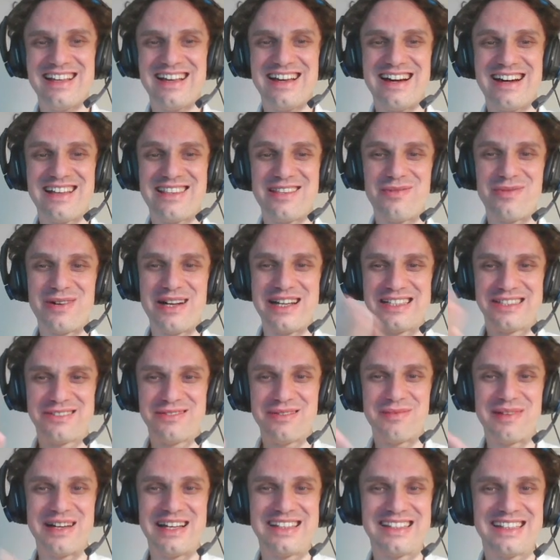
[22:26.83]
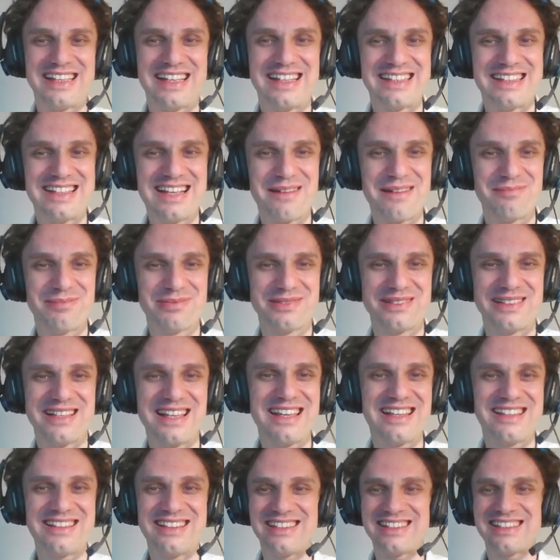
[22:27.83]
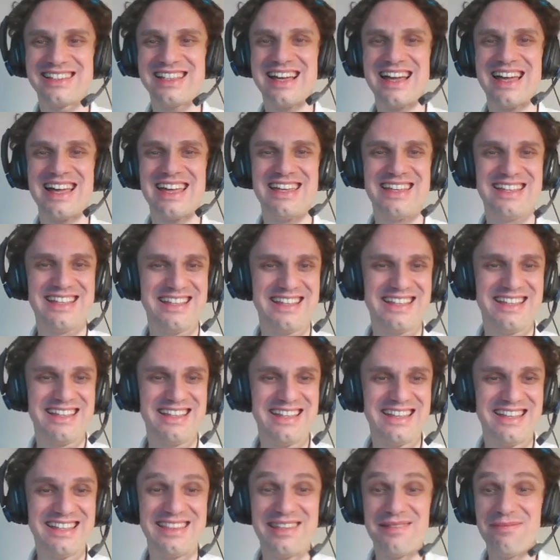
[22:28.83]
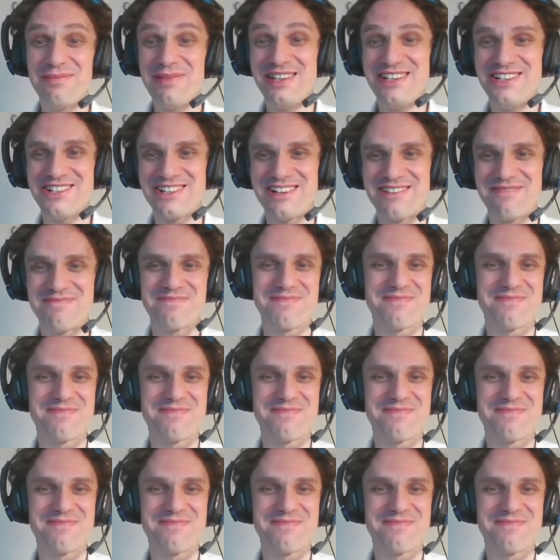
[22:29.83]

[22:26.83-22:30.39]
Otherwise, we might end up like this guy in the picture.